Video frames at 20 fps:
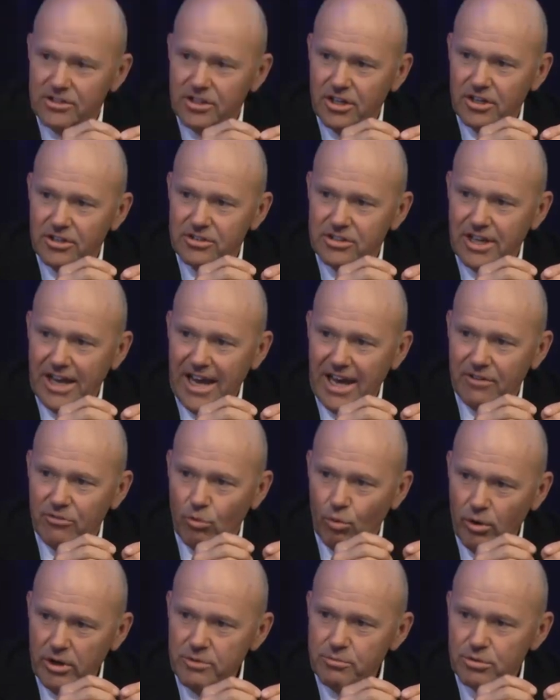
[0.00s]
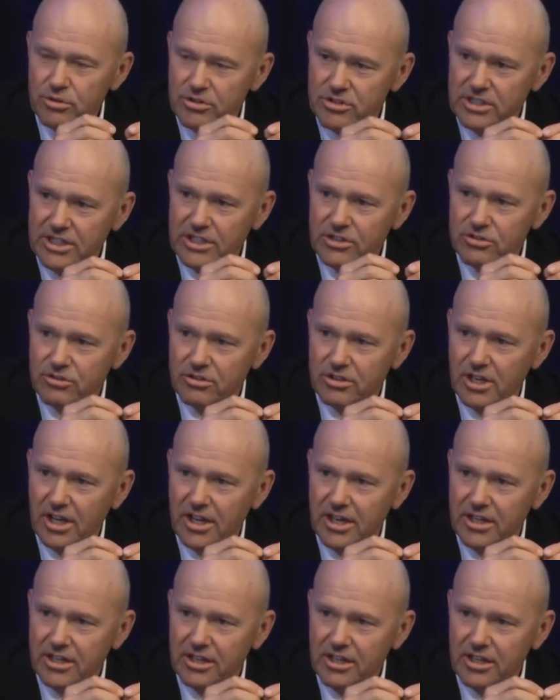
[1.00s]
to, to have one procedure
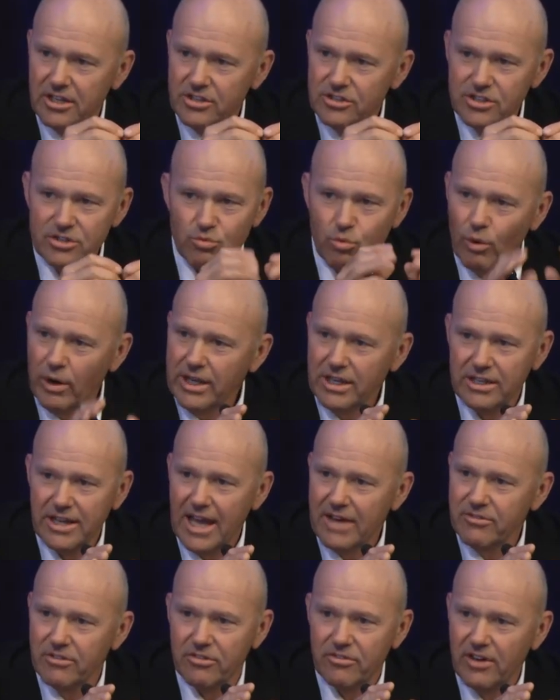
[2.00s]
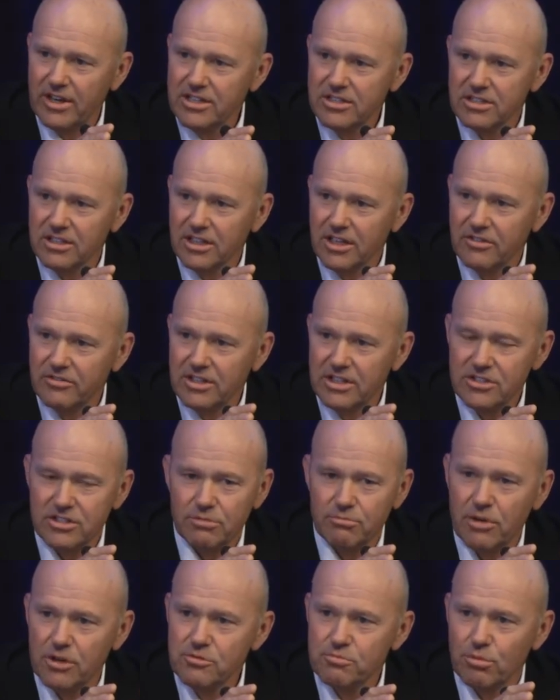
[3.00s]
done, just wait and have a facelift. It's
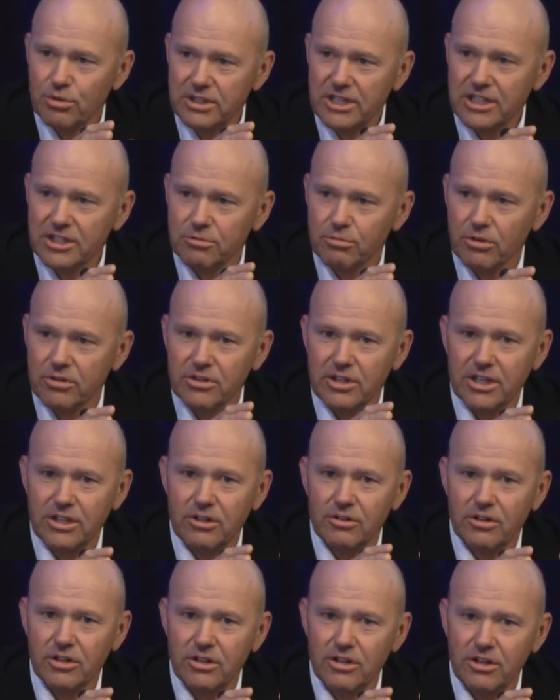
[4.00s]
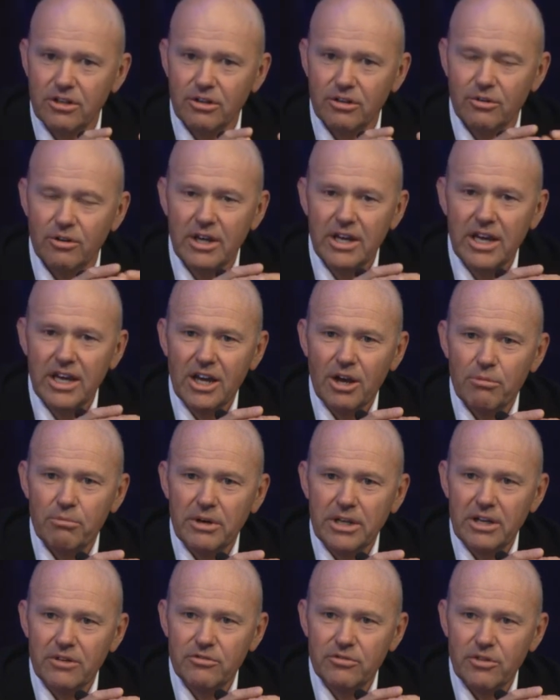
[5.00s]
the most predictable thing you can do.
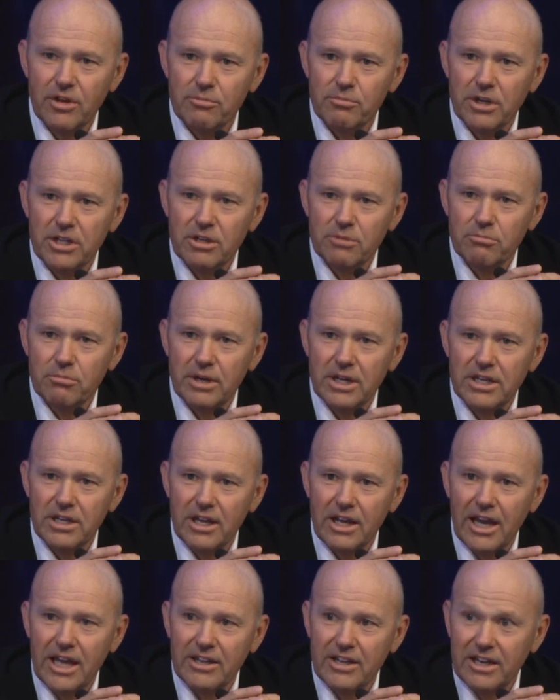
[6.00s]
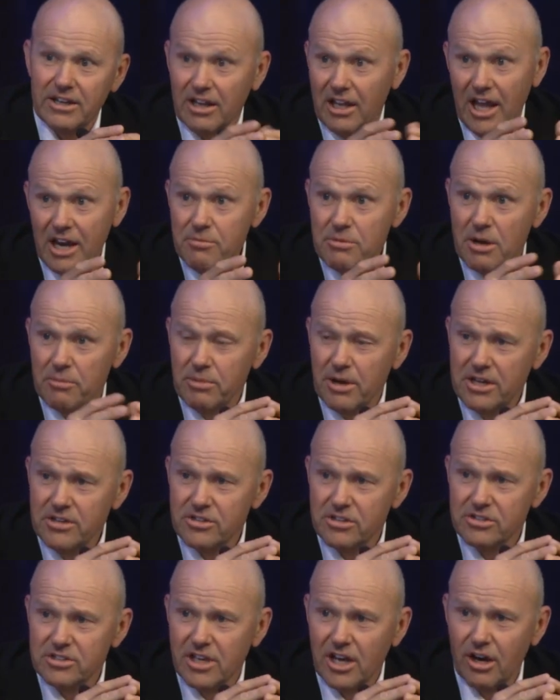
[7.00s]
But if, but, but, and then a lot of my
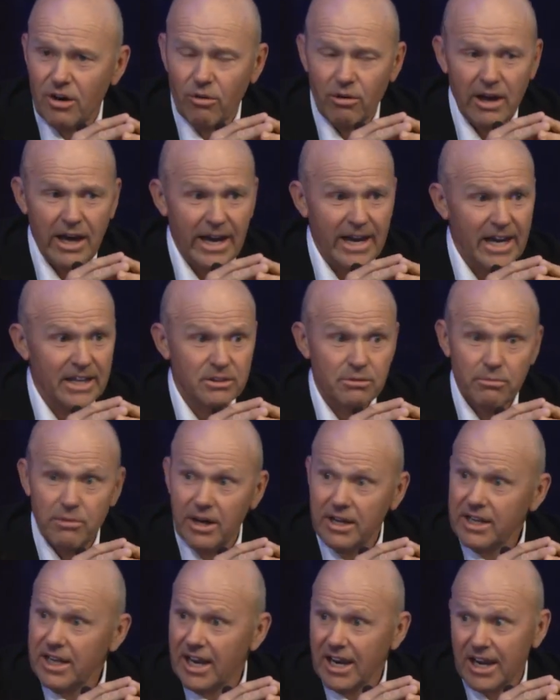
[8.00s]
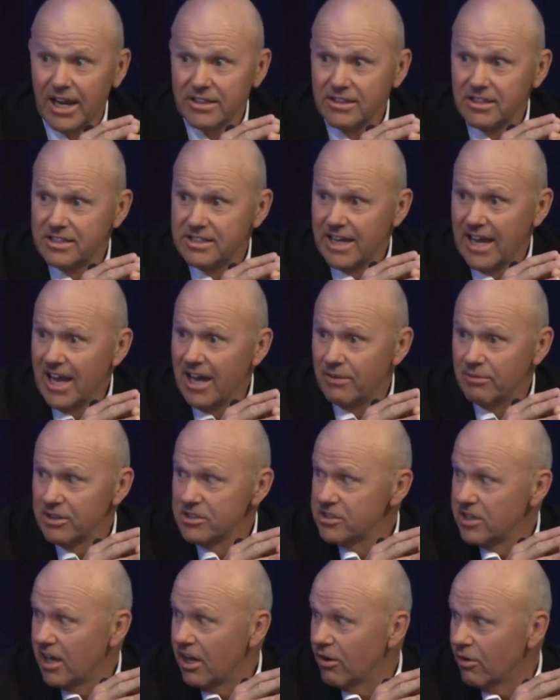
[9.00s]
patients go, I got the money and I got the time,
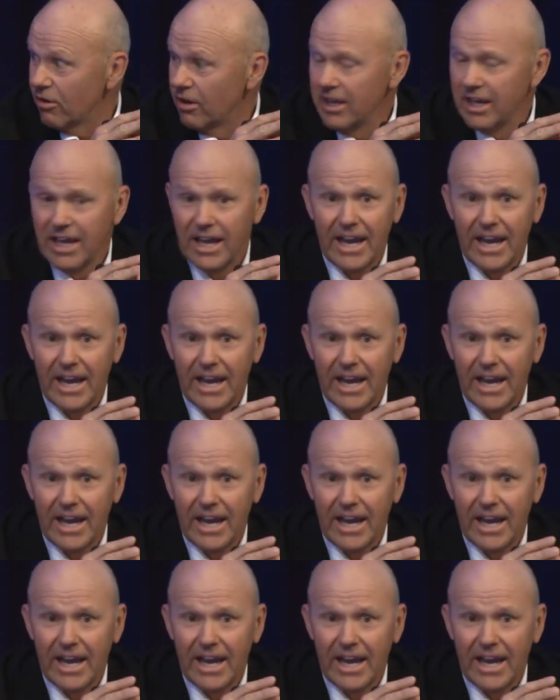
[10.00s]
let's go.